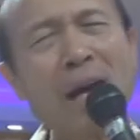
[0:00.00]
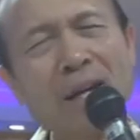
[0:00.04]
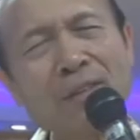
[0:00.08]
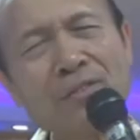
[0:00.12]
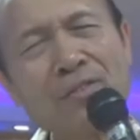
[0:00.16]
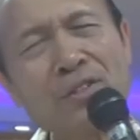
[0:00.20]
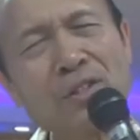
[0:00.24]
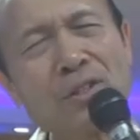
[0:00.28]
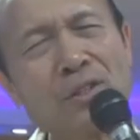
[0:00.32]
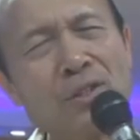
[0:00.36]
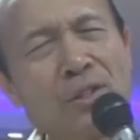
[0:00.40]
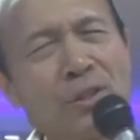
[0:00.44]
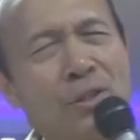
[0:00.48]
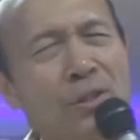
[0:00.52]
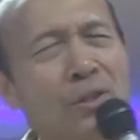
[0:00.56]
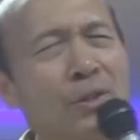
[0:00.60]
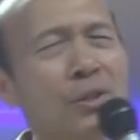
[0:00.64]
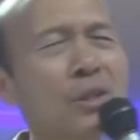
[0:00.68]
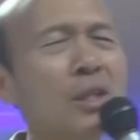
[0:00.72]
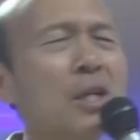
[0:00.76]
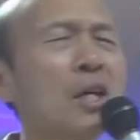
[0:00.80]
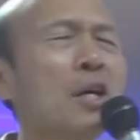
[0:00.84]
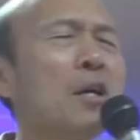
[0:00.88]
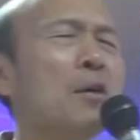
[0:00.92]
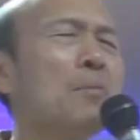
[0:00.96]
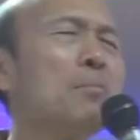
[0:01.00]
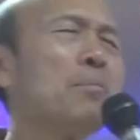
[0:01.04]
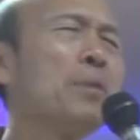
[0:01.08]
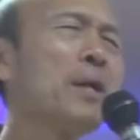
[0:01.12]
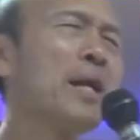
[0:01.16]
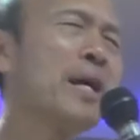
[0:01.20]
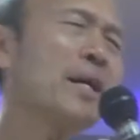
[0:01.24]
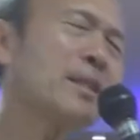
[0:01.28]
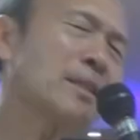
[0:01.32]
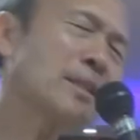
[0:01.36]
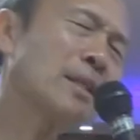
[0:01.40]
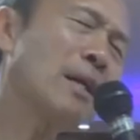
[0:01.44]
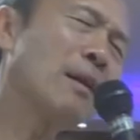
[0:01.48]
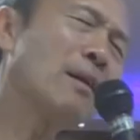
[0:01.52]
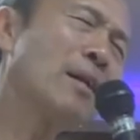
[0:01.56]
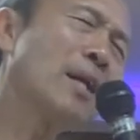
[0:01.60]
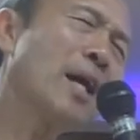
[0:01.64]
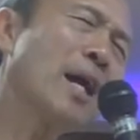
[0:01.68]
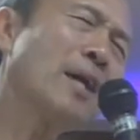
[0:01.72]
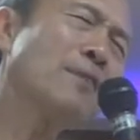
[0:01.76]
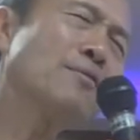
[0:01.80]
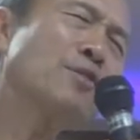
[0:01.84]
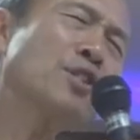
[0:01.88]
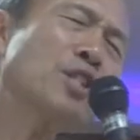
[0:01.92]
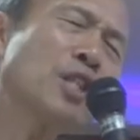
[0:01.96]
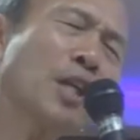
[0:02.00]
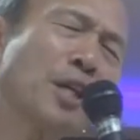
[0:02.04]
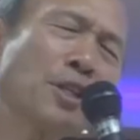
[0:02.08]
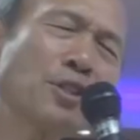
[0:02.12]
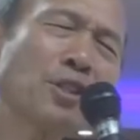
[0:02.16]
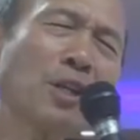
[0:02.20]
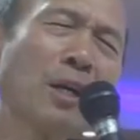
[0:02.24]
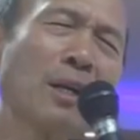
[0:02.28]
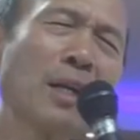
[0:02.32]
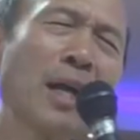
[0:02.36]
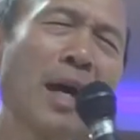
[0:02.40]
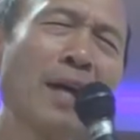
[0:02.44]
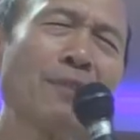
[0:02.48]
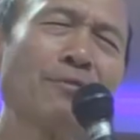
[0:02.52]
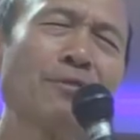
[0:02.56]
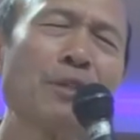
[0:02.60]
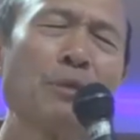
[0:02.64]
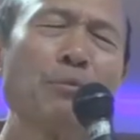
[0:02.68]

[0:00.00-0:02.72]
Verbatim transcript: life to you. Bless our life, change our life.